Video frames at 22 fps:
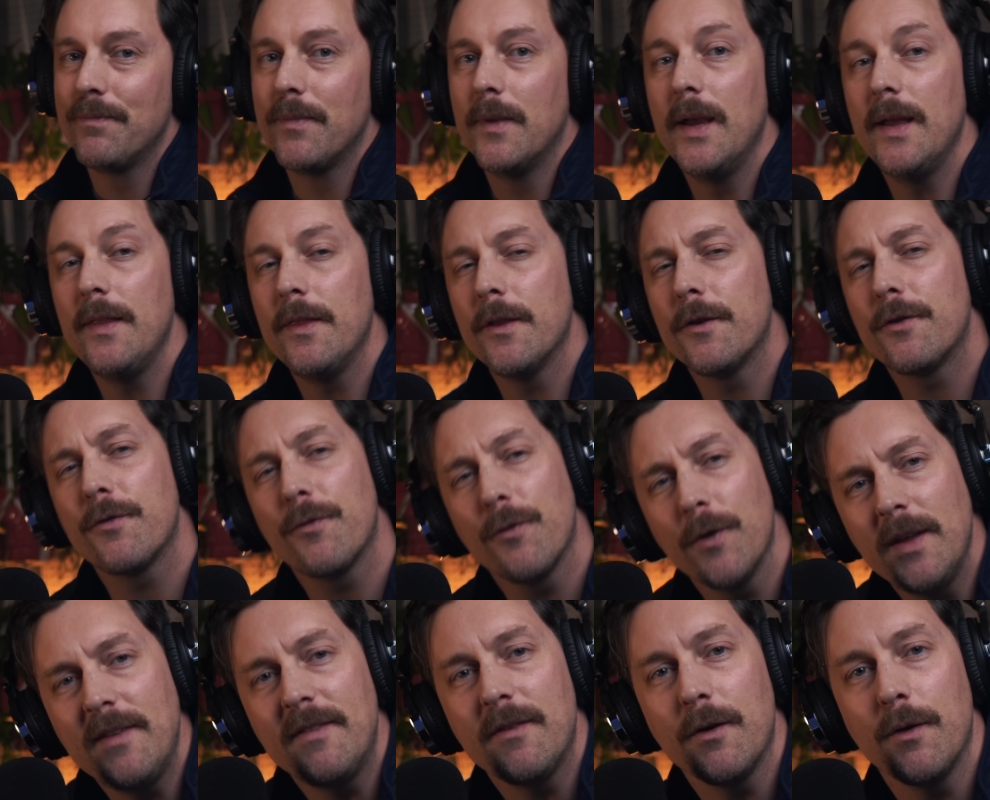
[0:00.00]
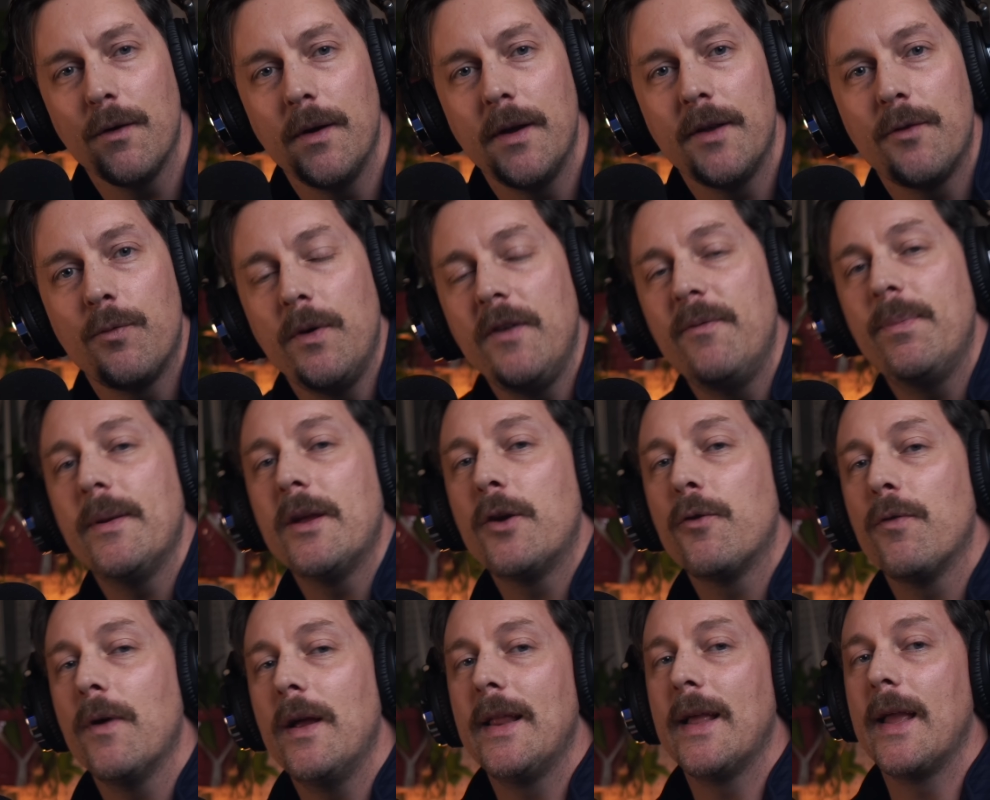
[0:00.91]
In this free series, we've been
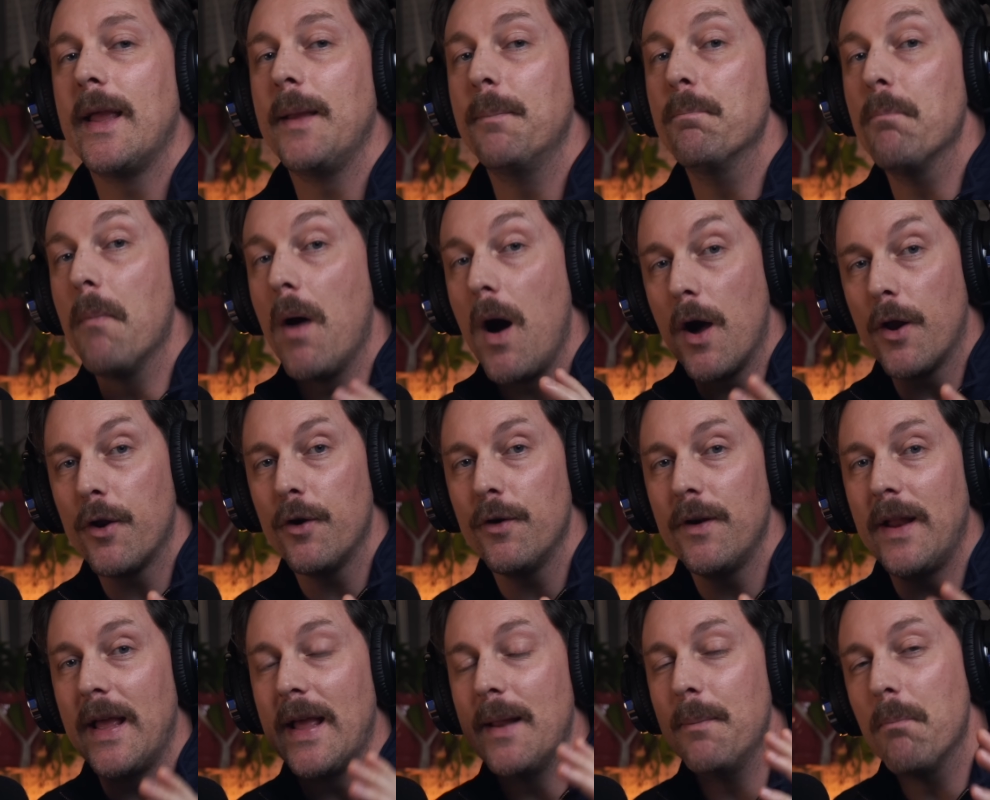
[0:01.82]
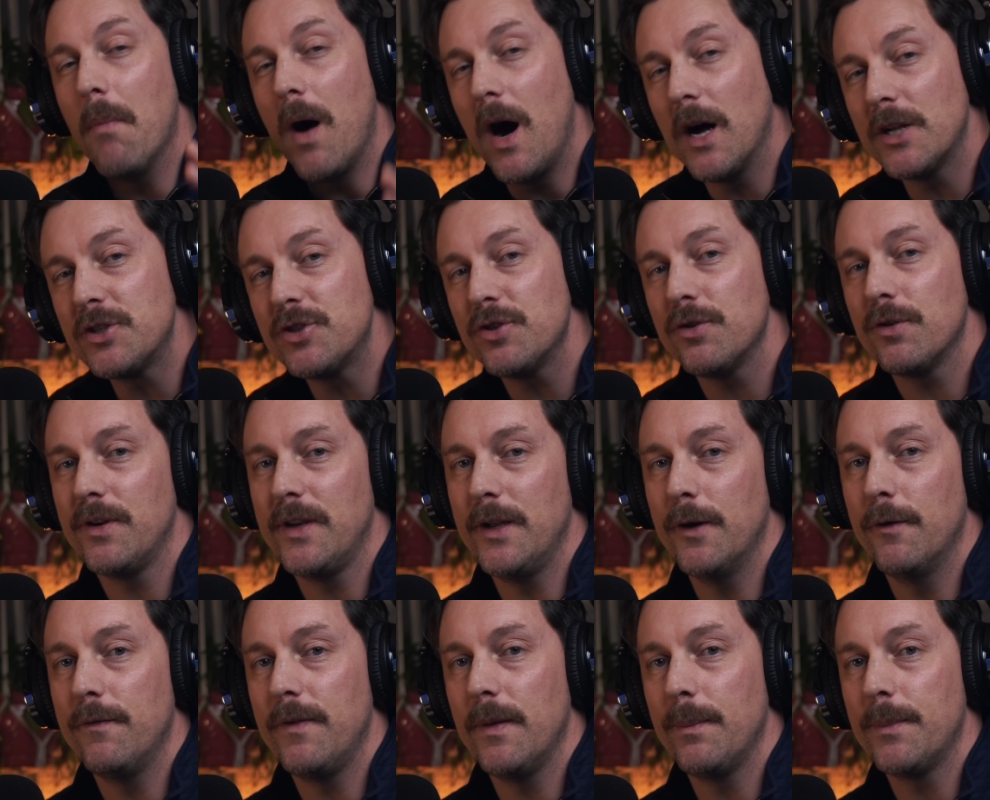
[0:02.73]
creating a modern and modular
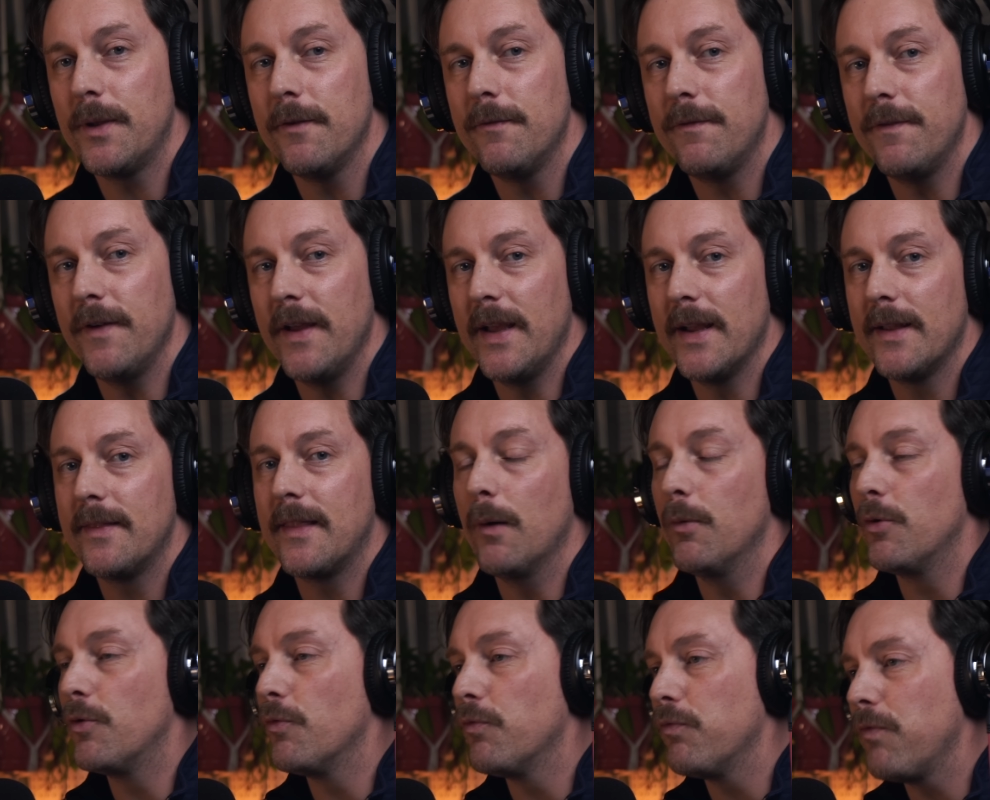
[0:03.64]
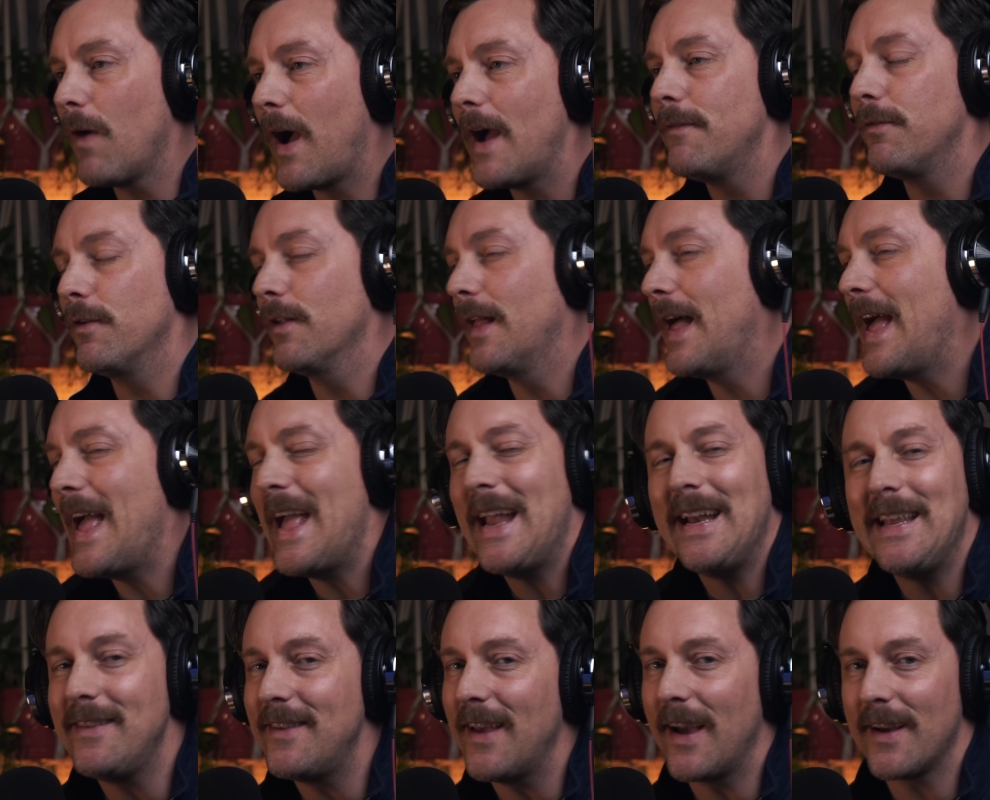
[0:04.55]
NeoVim config that would rival
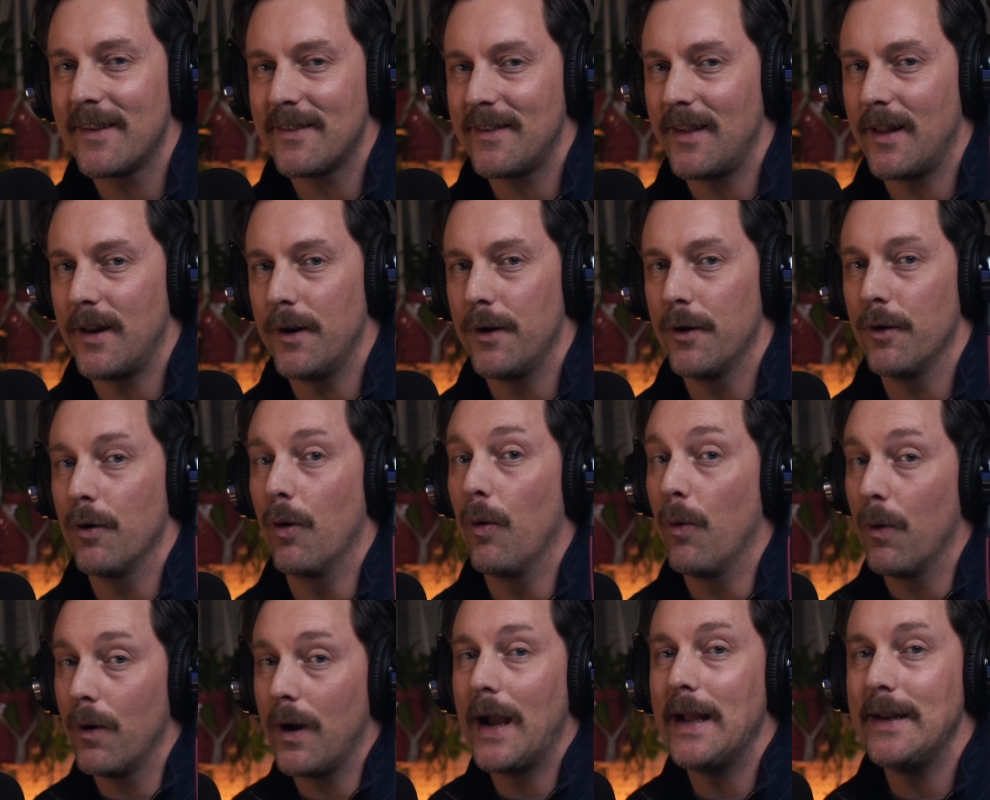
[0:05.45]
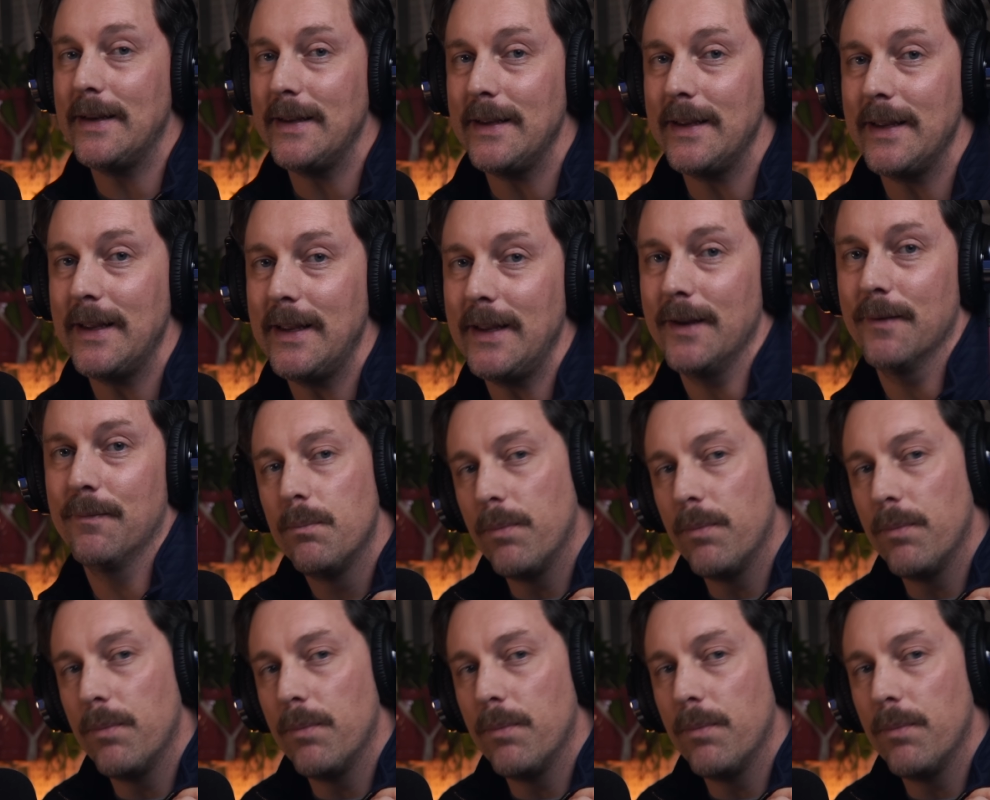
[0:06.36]
any text editor or I D E.